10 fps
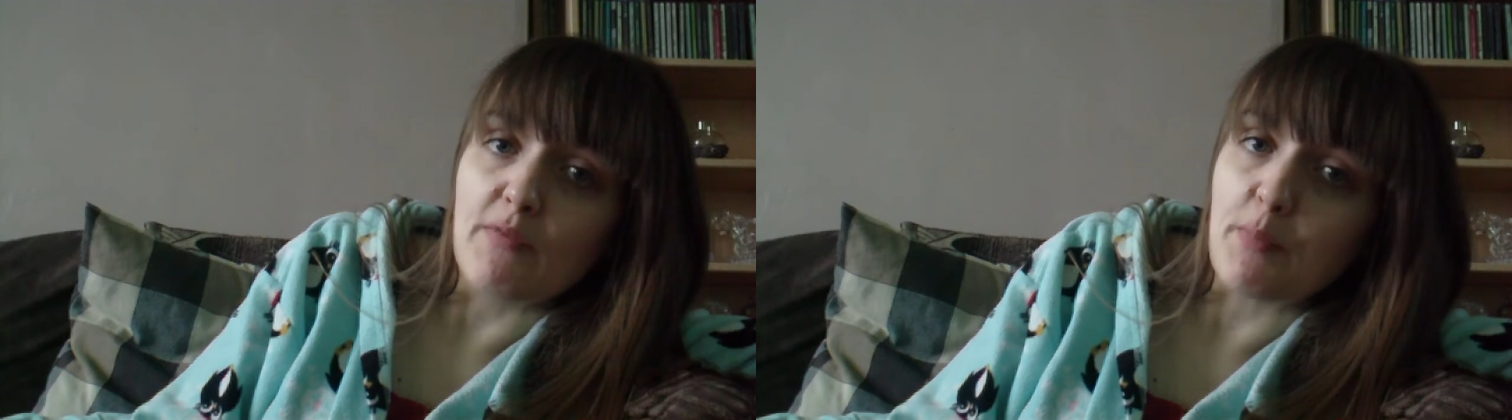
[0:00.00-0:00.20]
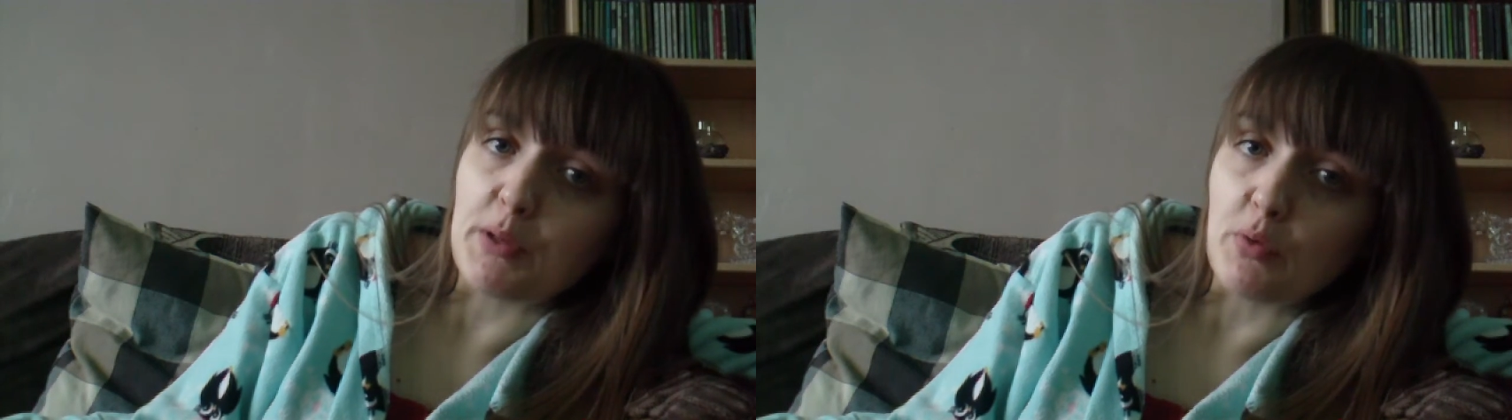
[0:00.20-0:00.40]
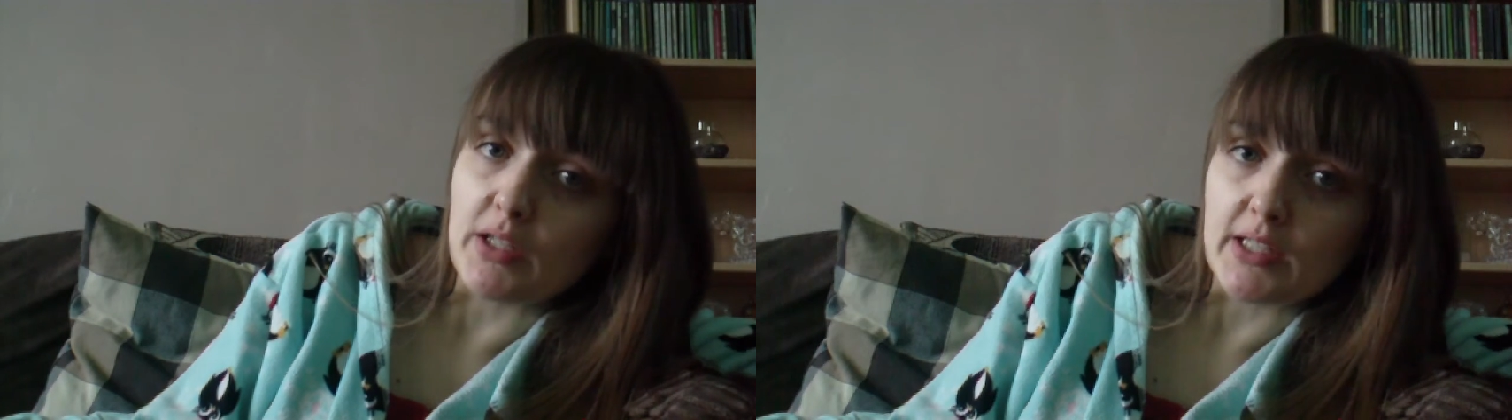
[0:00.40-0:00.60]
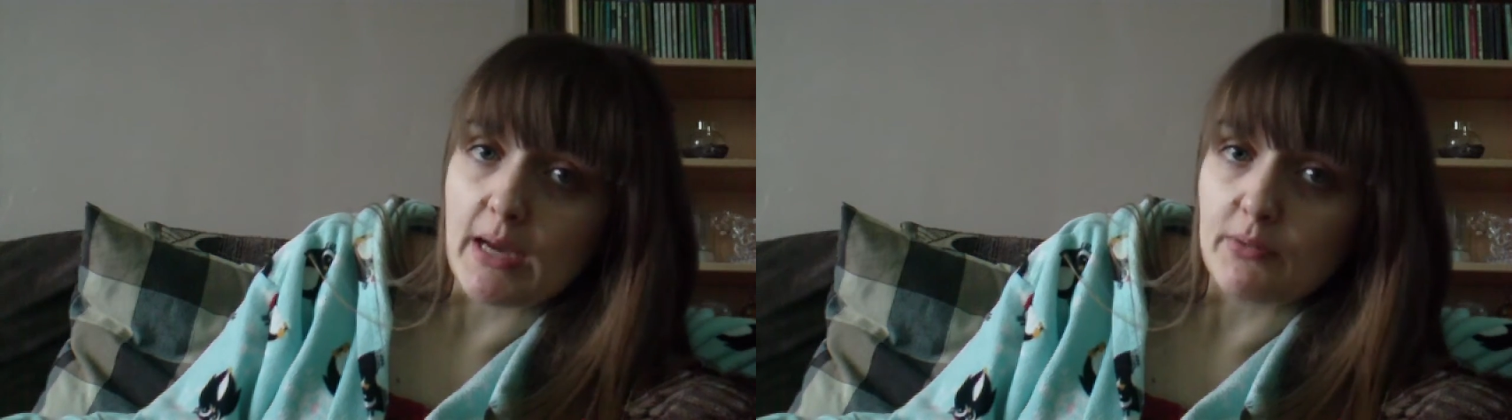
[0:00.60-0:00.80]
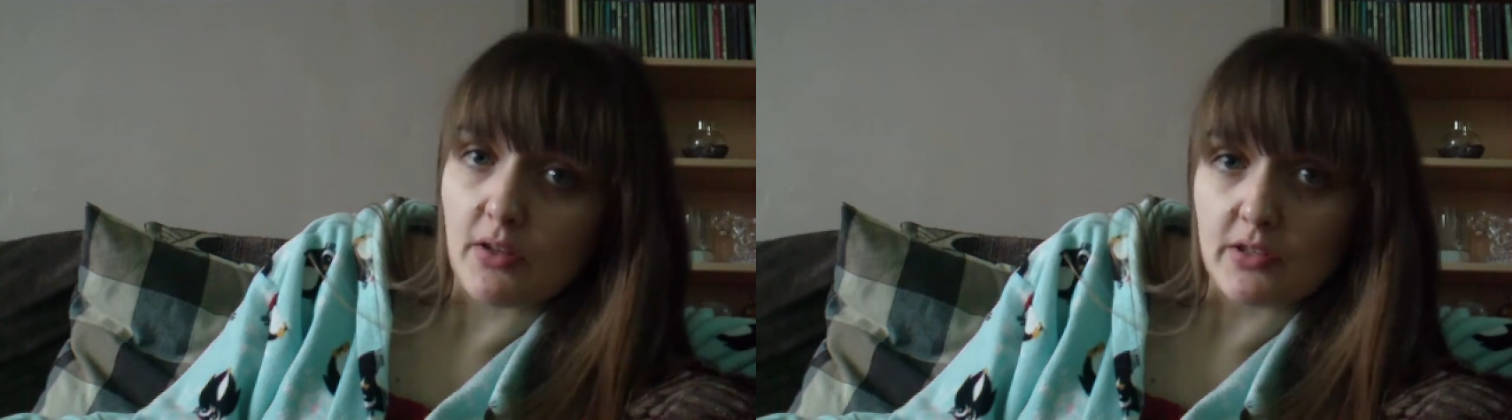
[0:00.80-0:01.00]
Everybody wanting to
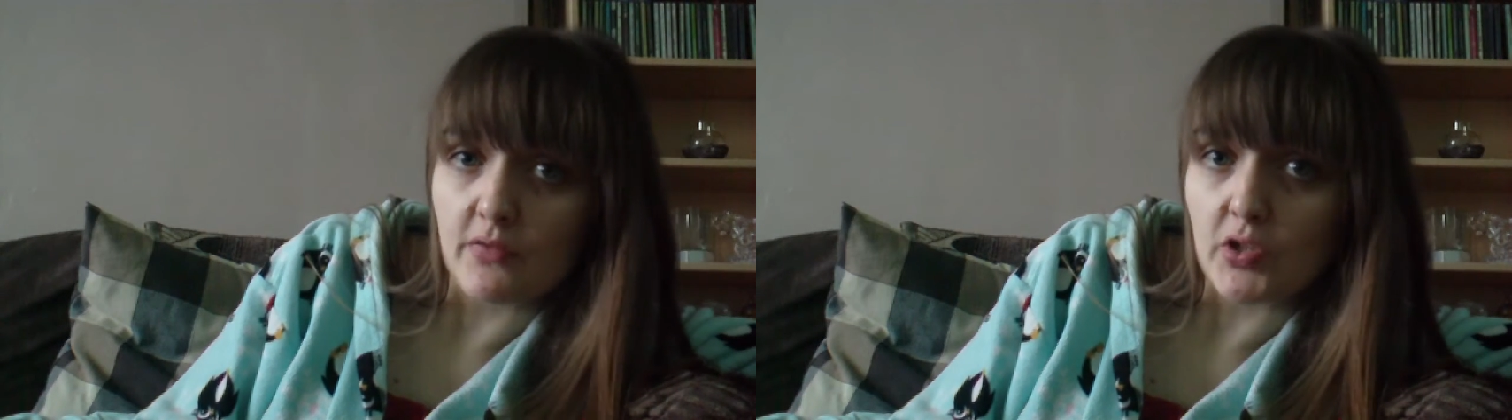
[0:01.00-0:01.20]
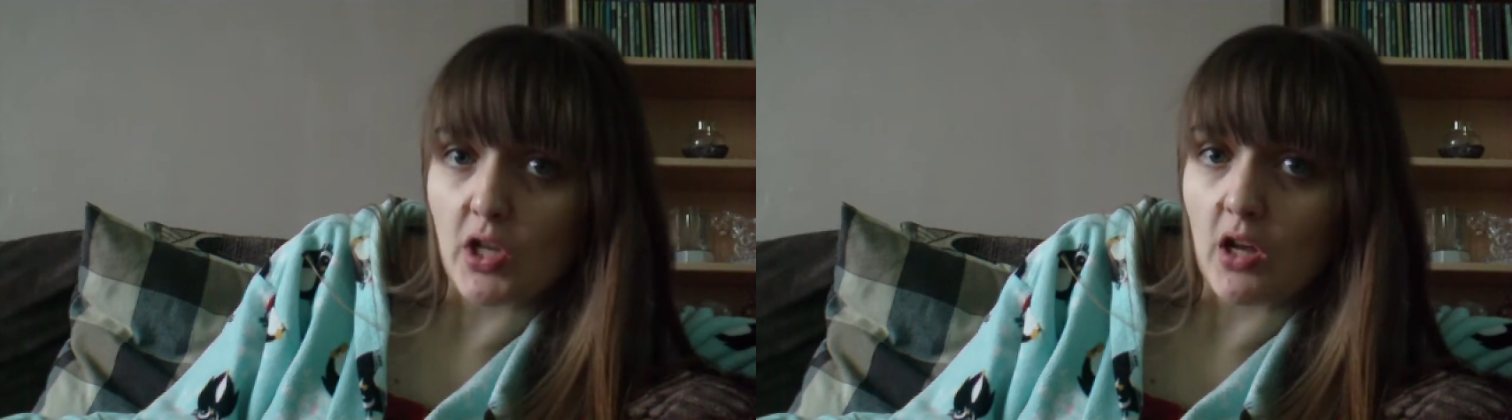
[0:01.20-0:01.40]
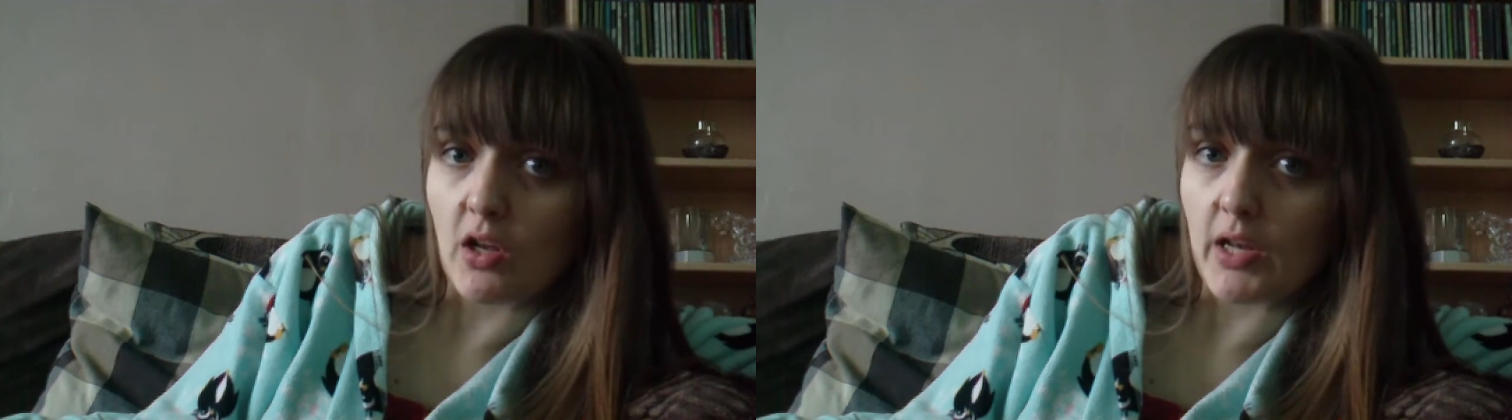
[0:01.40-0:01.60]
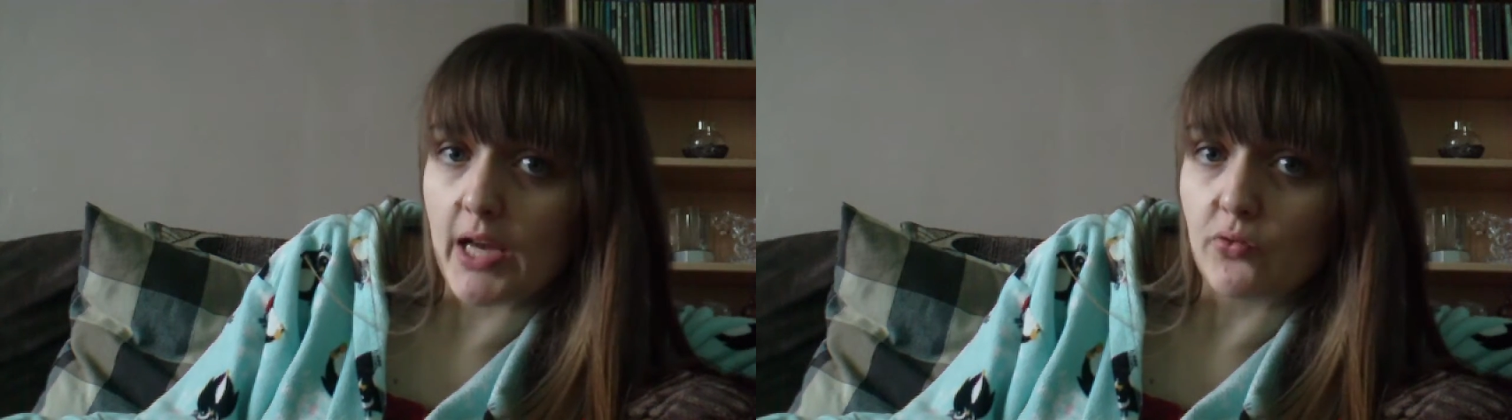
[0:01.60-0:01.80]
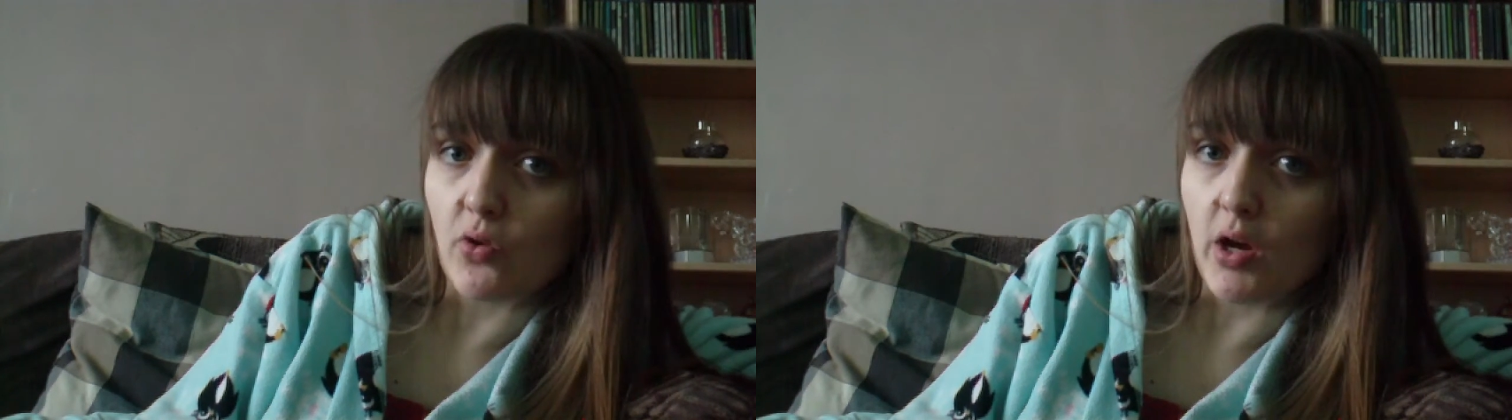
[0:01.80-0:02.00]
tap dance after La La
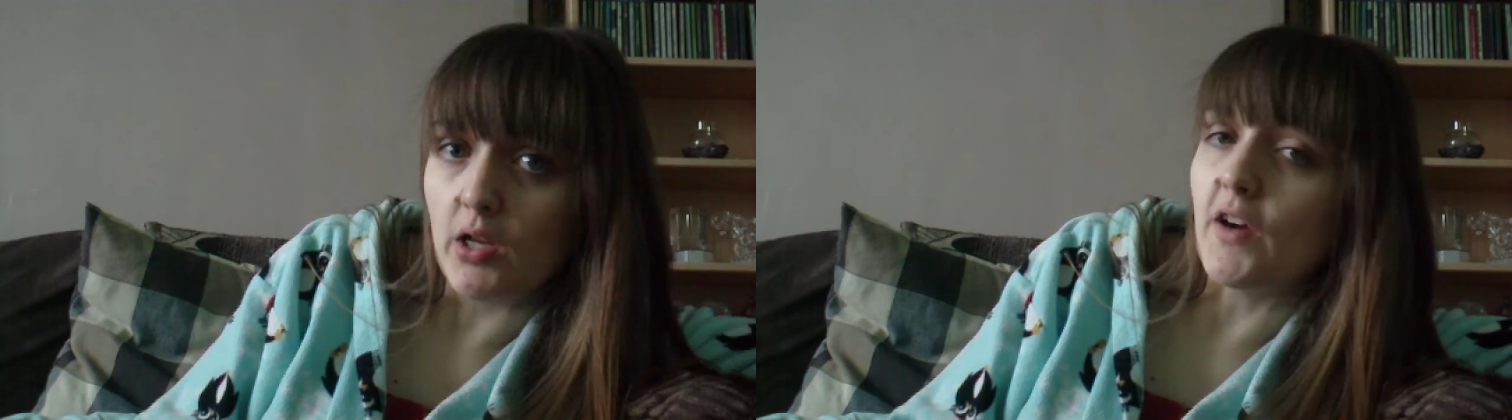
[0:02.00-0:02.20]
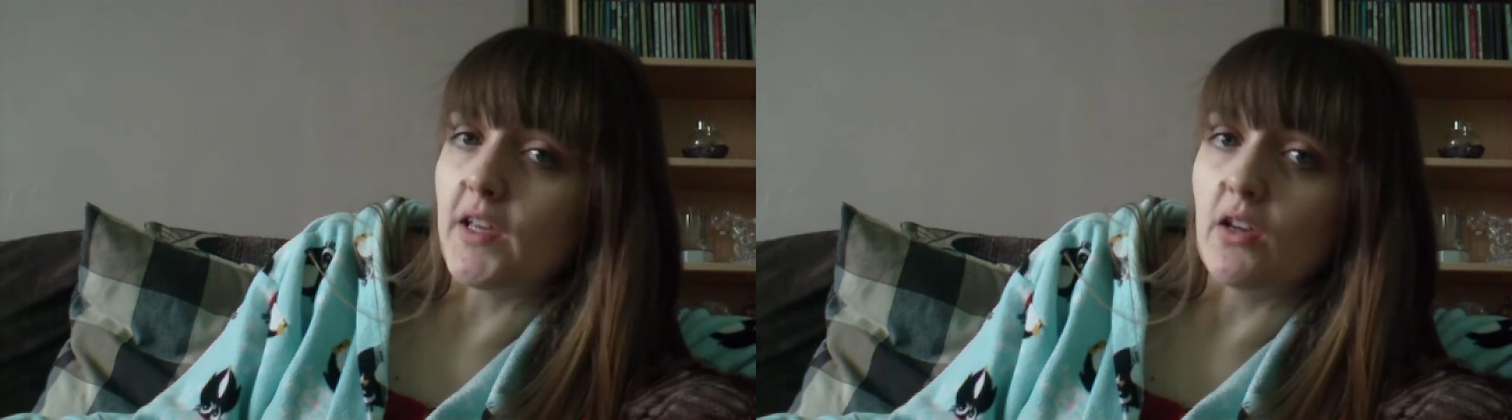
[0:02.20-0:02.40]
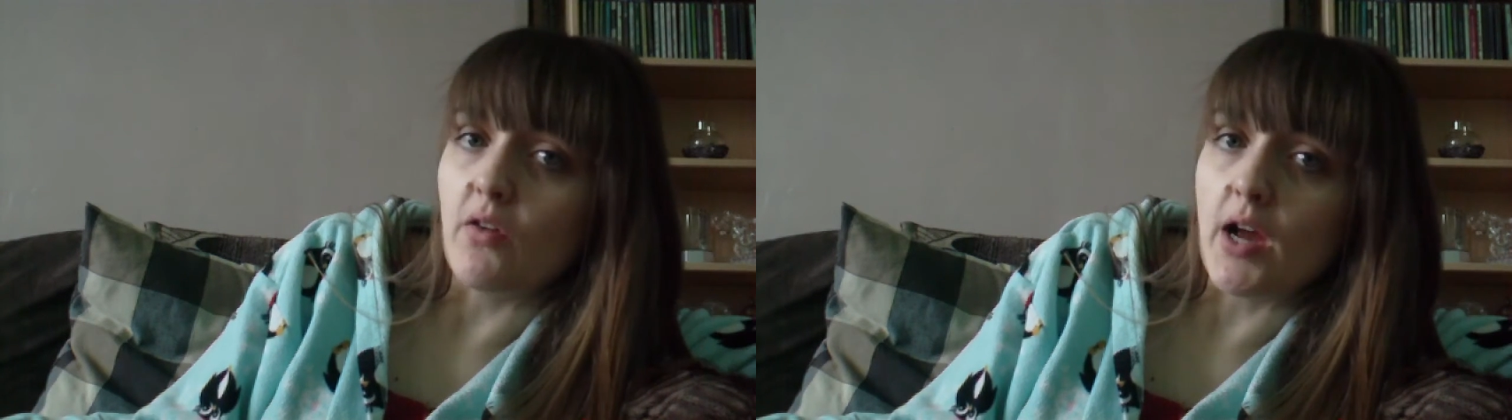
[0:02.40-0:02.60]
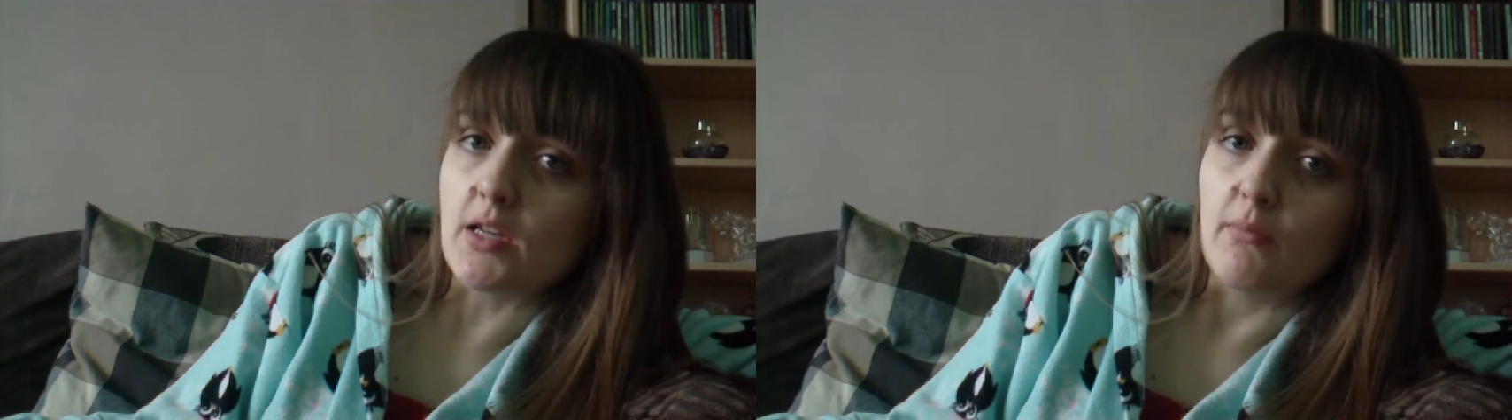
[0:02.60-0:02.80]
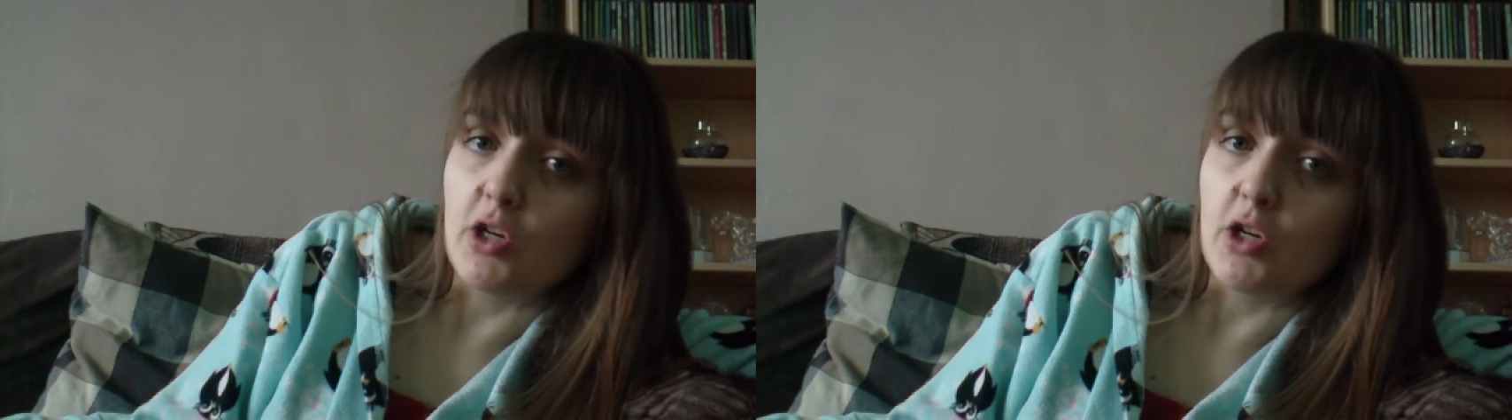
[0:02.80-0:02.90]
Land, right? Fucking great.